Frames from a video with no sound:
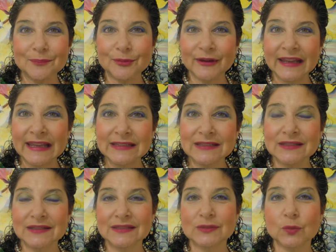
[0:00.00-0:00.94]
bring into
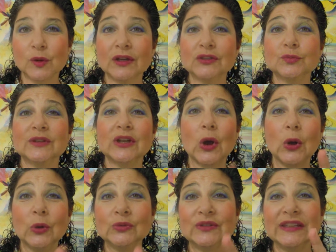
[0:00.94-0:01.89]
this world what
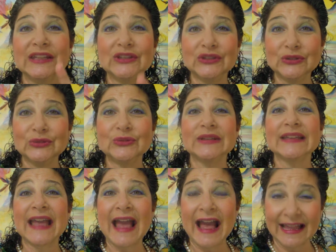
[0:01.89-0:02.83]
only you
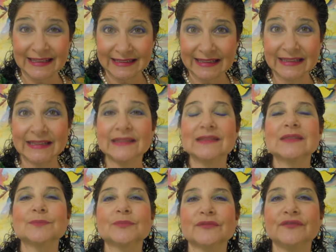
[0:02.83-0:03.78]
can. It
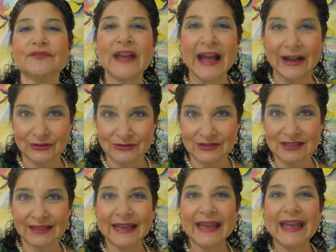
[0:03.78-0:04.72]
is profound.
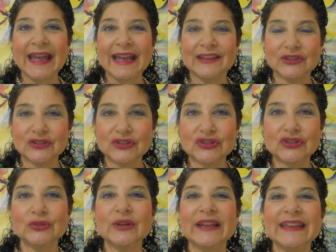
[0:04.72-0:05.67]
And
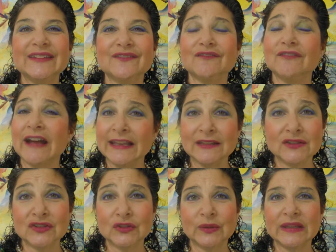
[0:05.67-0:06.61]
Yeshua
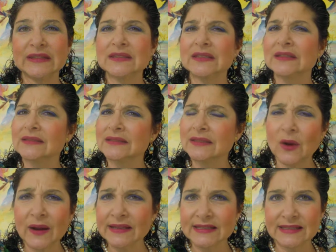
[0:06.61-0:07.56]
invites you into his
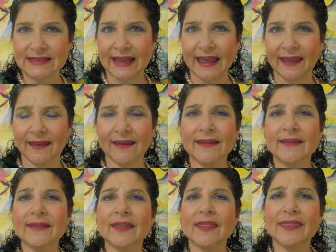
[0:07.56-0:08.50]
heart today.
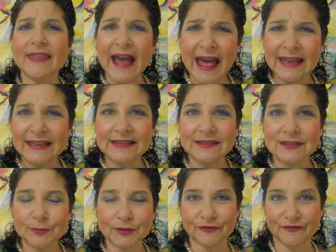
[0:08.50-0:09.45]
That is
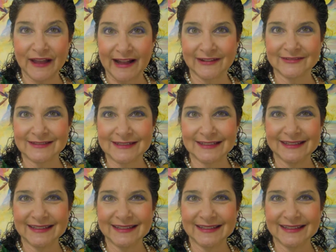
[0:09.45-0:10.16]
profound.